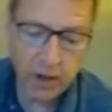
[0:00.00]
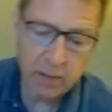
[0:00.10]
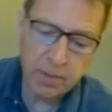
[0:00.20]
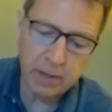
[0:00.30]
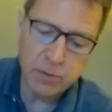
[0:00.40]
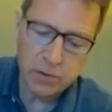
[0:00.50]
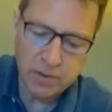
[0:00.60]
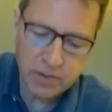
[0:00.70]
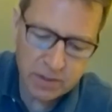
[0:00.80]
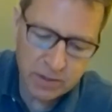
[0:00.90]
But I'm sure
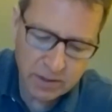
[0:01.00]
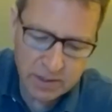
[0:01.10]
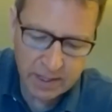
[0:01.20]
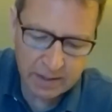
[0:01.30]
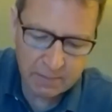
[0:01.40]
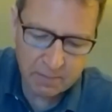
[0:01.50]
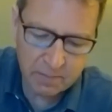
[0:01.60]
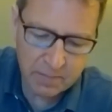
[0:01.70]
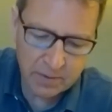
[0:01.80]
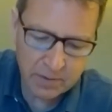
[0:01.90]
there's there's um,
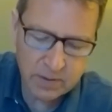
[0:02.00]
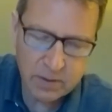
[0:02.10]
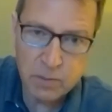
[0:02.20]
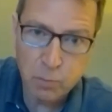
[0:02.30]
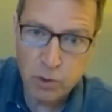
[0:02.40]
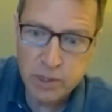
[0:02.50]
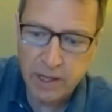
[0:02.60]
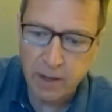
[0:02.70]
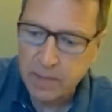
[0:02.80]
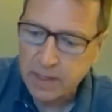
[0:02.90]
there, there's more to
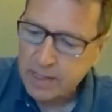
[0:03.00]
come.